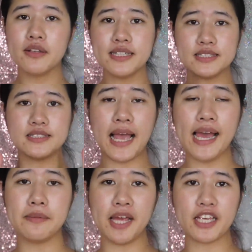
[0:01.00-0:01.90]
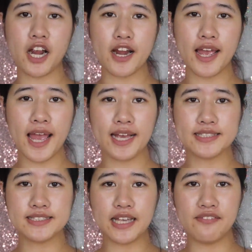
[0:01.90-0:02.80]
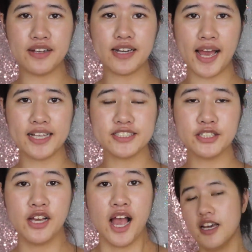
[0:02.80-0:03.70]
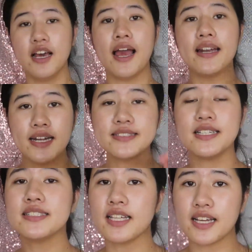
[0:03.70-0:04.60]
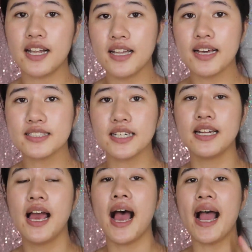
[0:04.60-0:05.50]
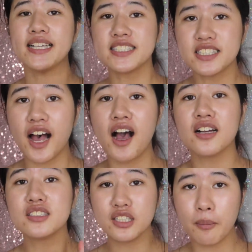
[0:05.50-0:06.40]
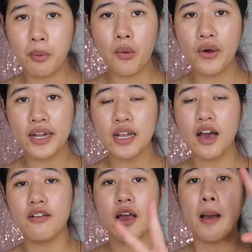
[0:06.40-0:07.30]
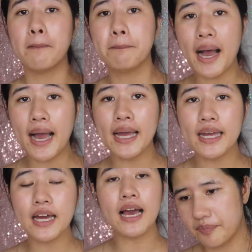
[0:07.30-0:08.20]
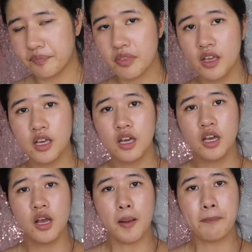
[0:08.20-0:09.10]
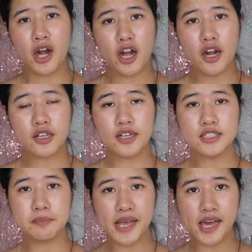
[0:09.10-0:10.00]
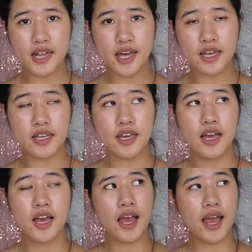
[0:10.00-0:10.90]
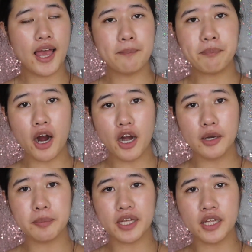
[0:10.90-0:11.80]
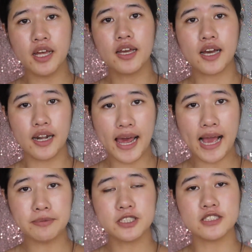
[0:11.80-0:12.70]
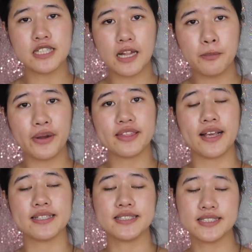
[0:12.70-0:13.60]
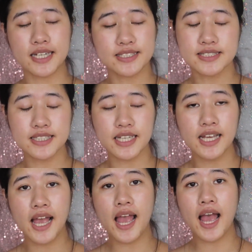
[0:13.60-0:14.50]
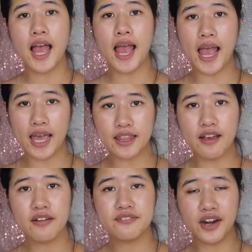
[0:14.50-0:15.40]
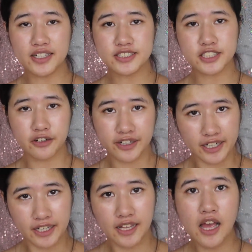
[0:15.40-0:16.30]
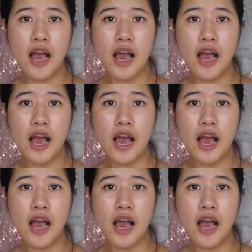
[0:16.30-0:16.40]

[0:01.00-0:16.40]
this is Anime Girl 8792, and this is the collection I stocked to the point of buying. PUR Cosmetic and Barbie collab to celebrate their 60th anniversary.